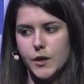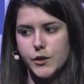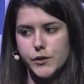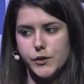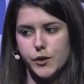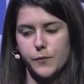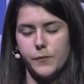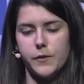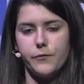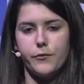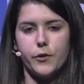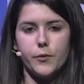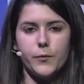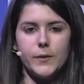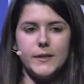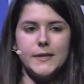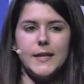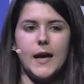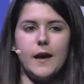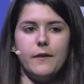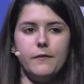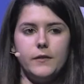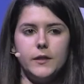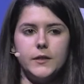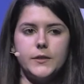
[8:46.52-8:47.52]
So before we
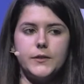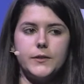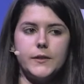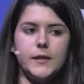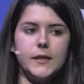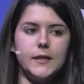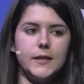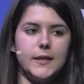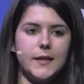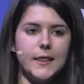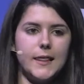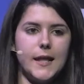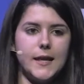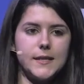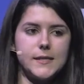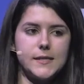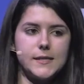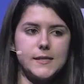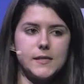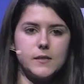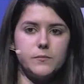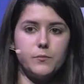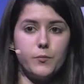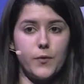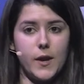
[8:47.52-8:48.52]
dive into it,
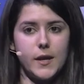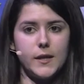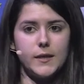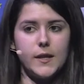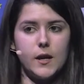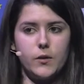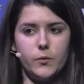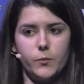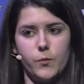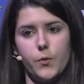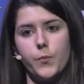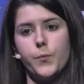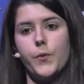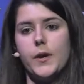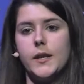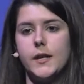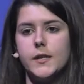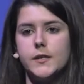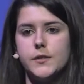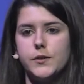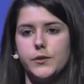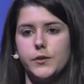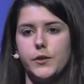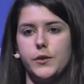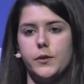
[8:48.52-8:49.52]
let's break down what we
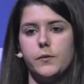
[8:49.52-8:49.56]
need to